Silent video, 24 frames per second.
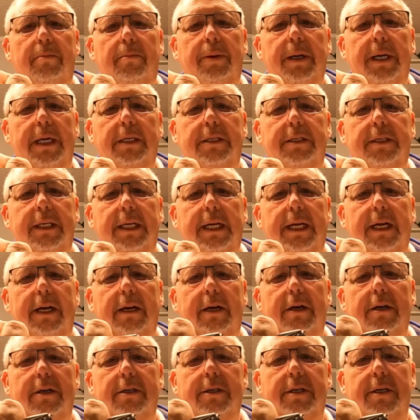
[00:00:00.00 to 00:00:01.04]
pinch the
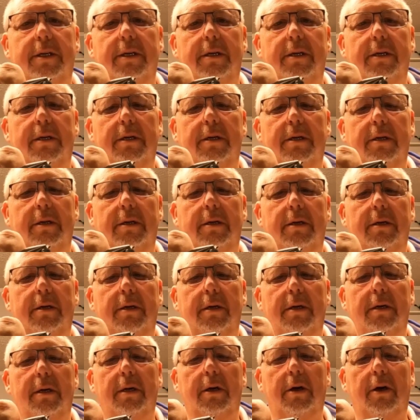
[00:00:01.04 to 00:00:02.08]
ears,
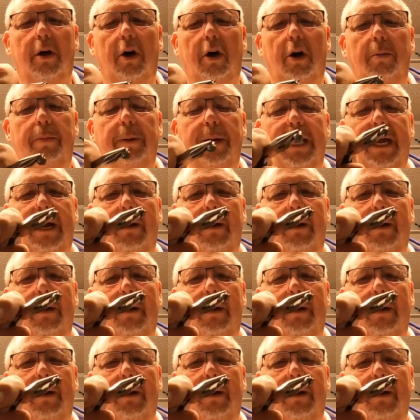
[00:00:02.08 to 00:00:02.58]
open